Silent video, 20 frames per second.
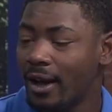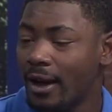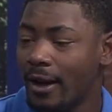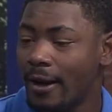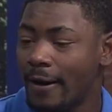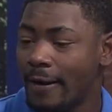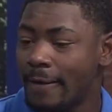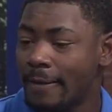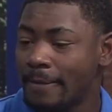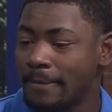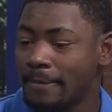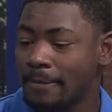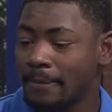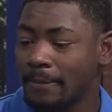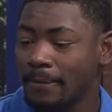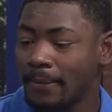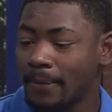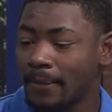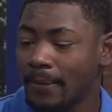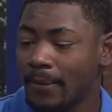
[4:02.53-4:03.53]
Um,
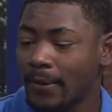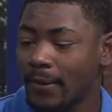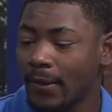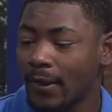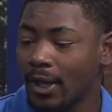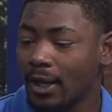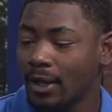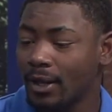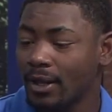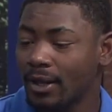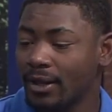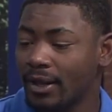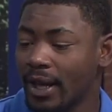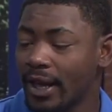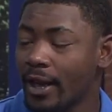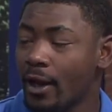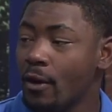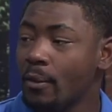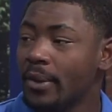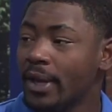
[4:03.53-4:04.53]

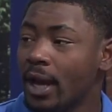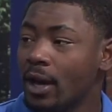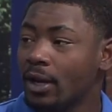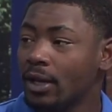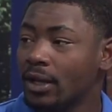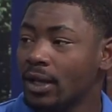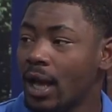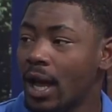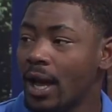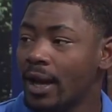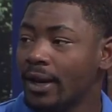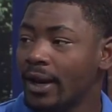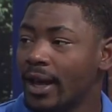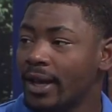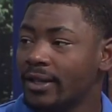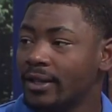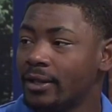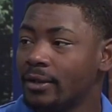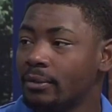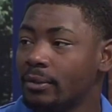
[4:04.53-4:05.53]
they helped me out a lot,
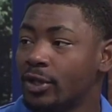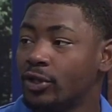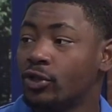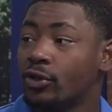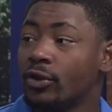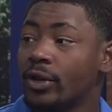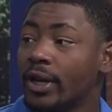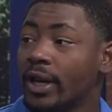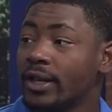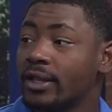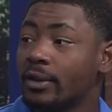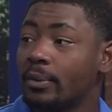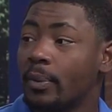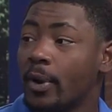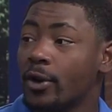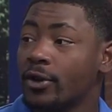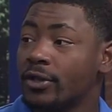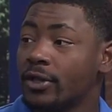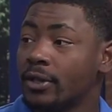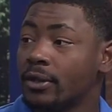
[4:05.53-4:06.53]
as in maturing as a
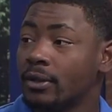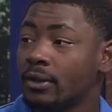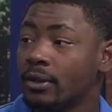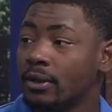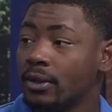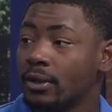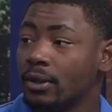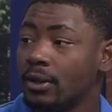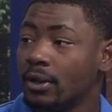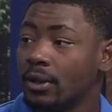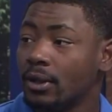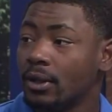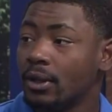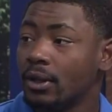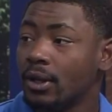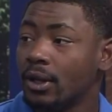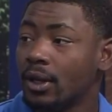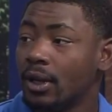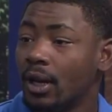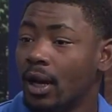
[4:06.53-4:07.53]
person,
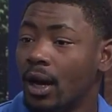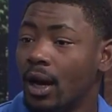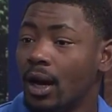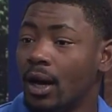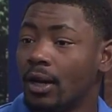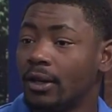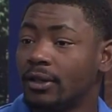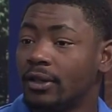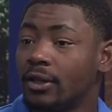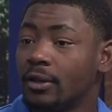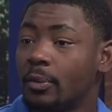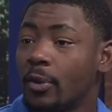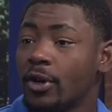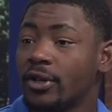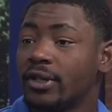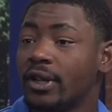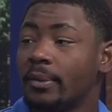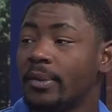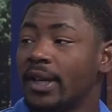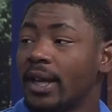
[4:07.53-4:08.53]
uh, to the
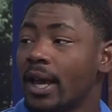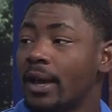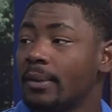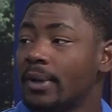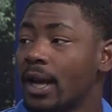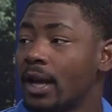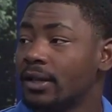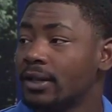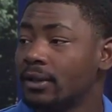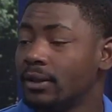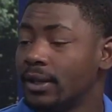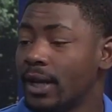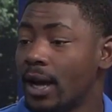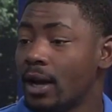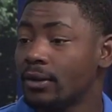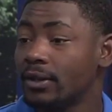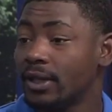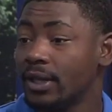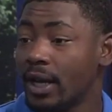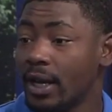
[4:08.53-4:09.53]
person I became now,
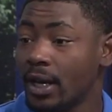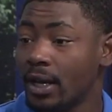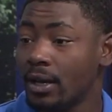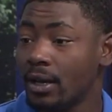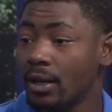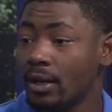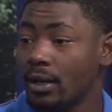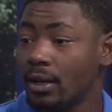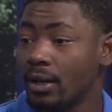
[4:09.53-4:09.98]
now today.